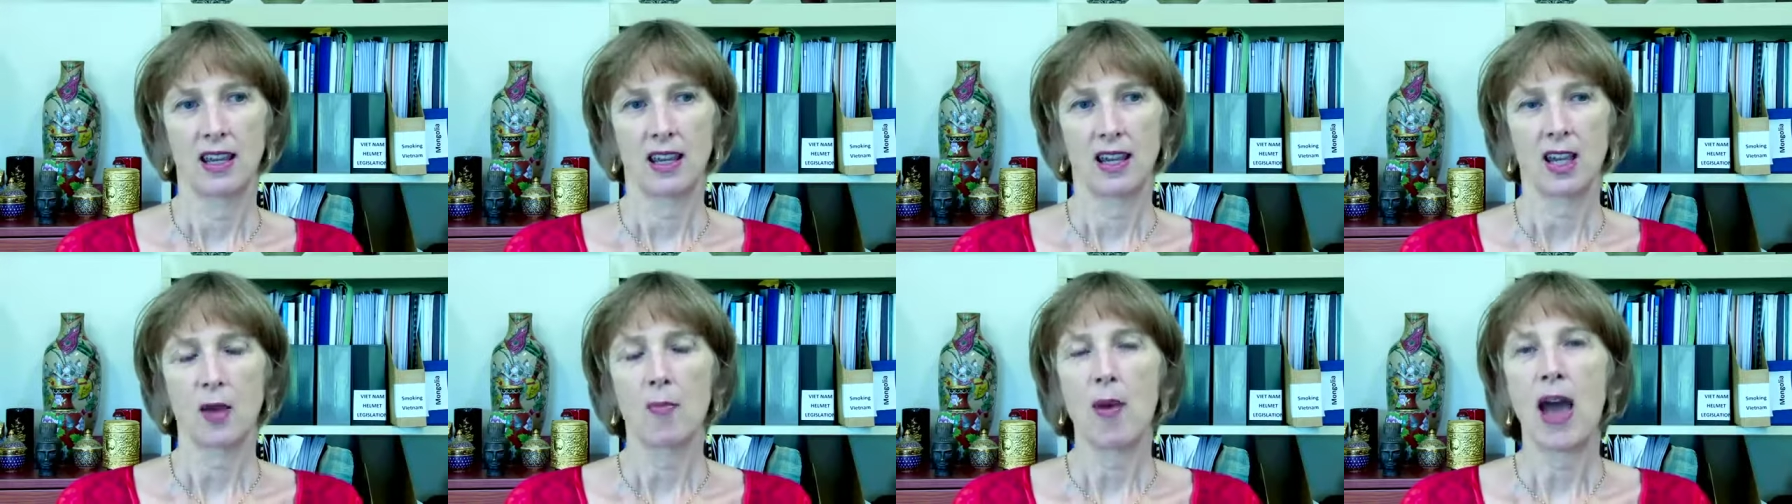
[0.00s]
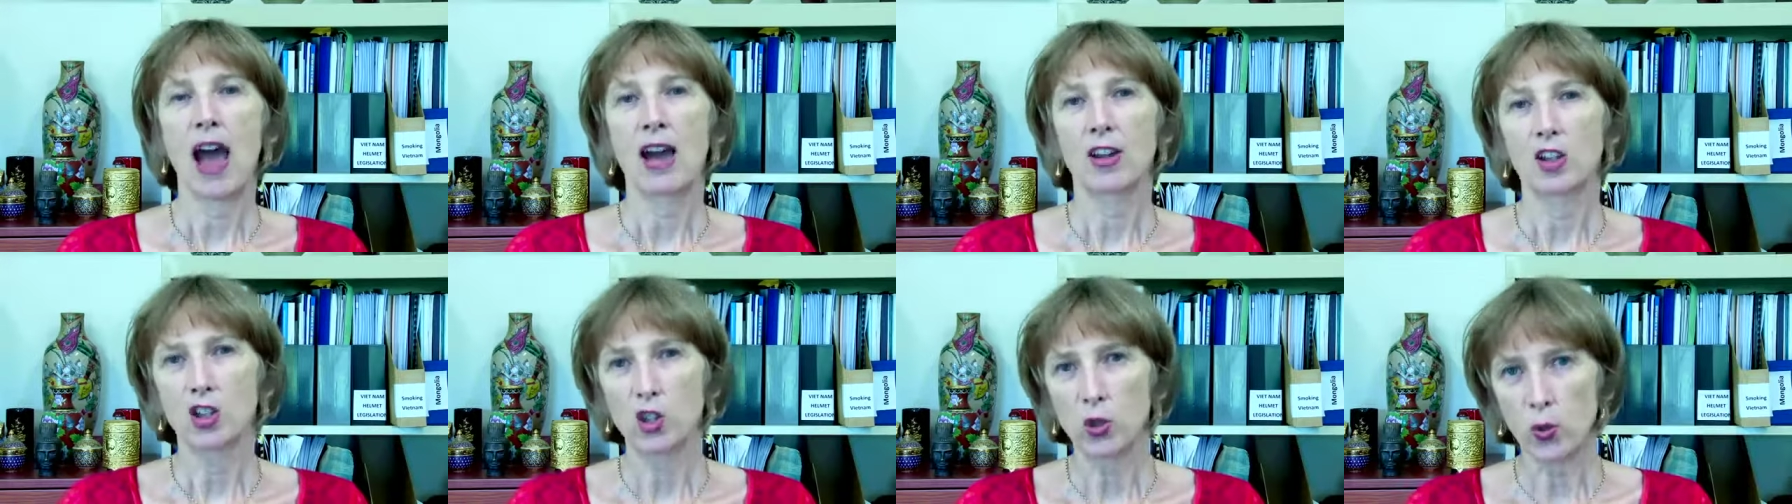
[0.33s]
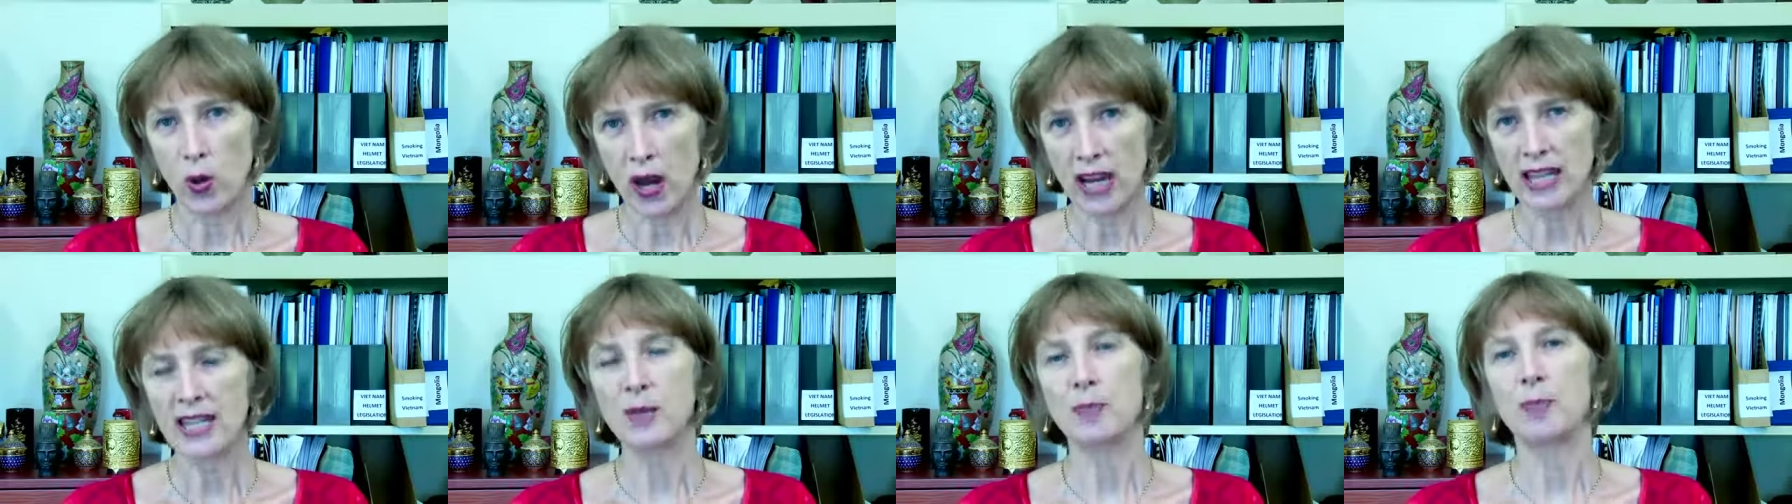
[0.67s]
about
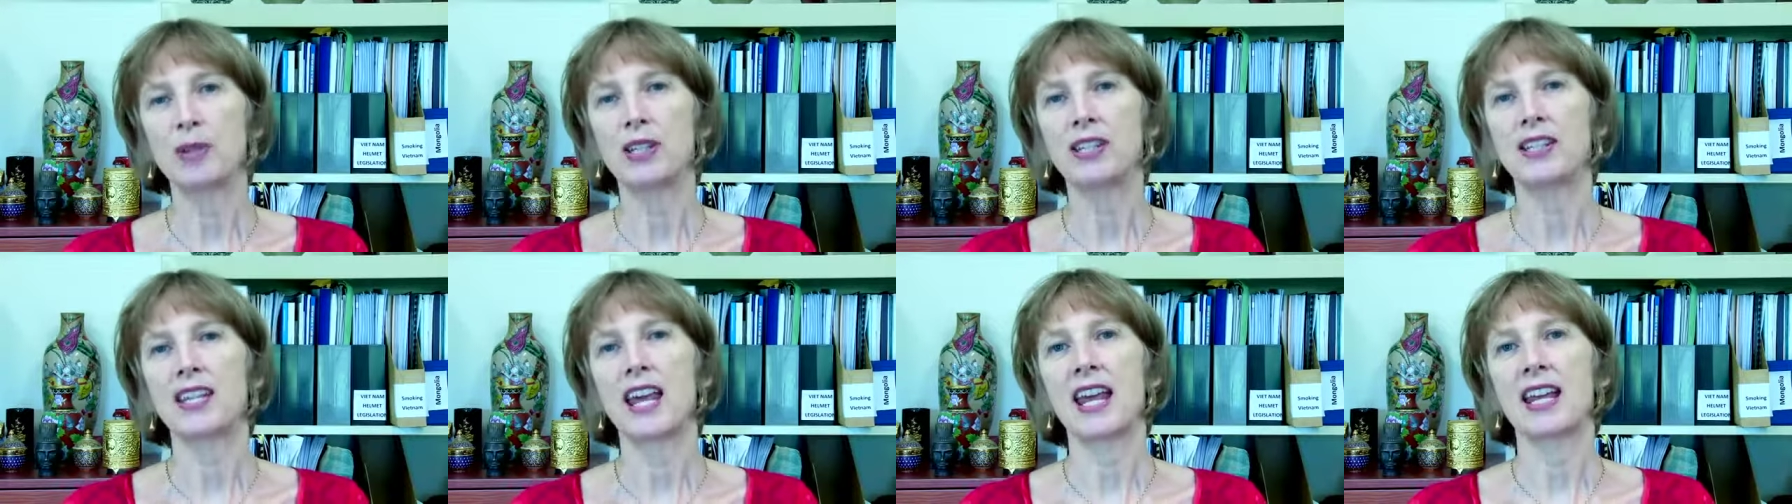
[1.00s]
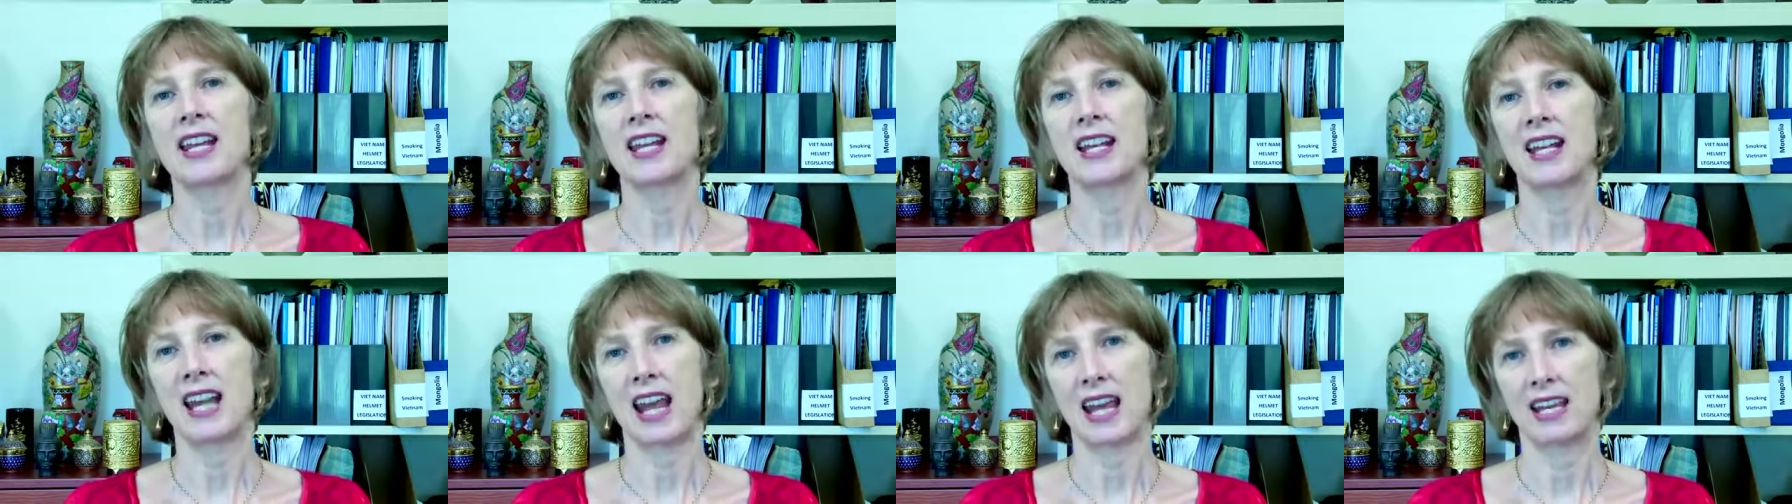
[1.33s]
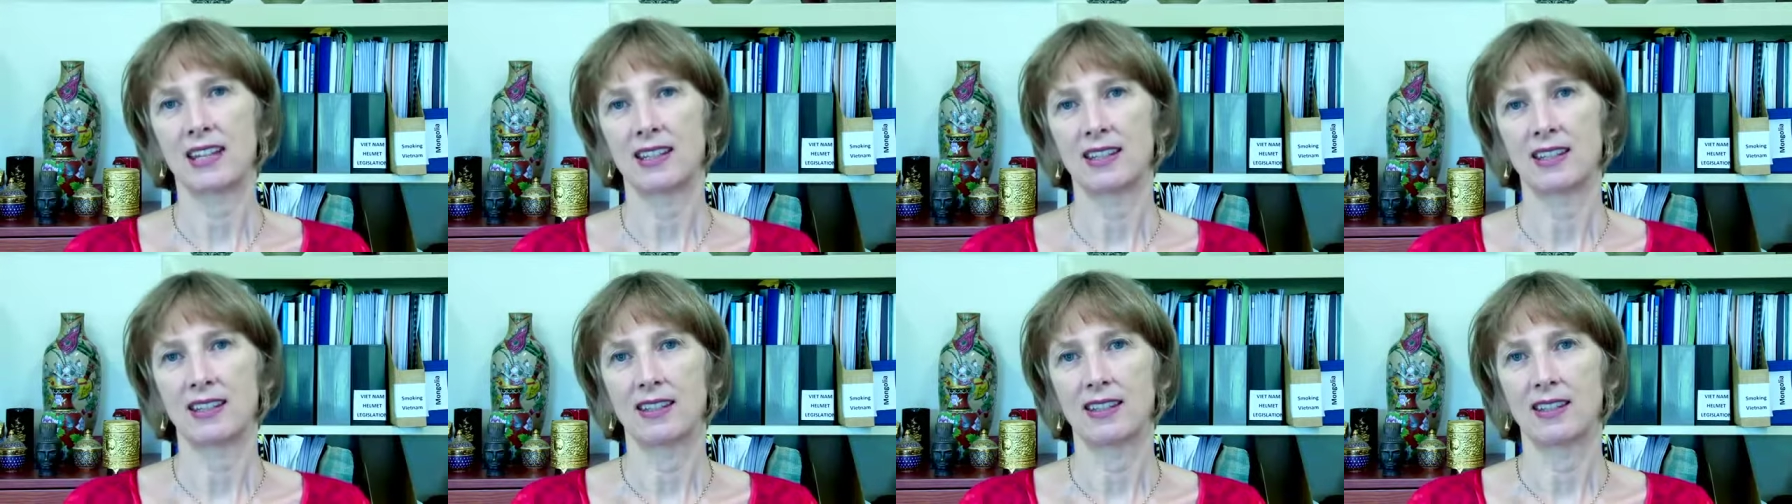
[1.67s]
20%
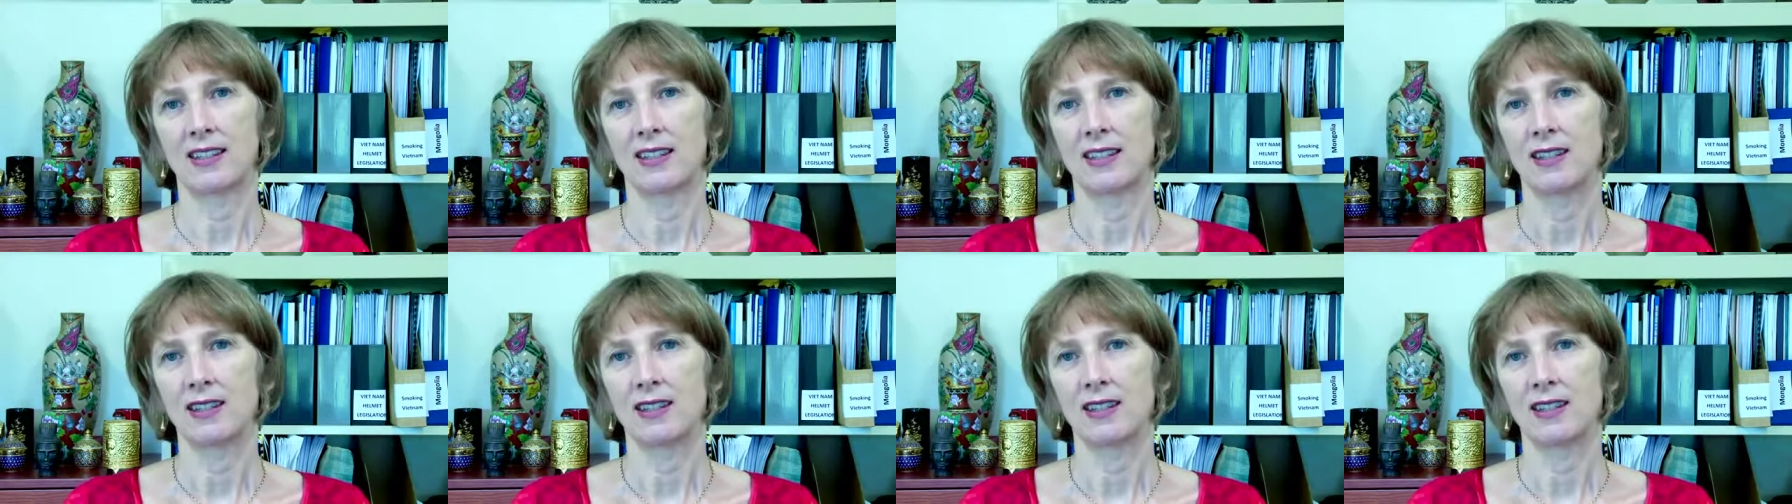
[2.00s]
less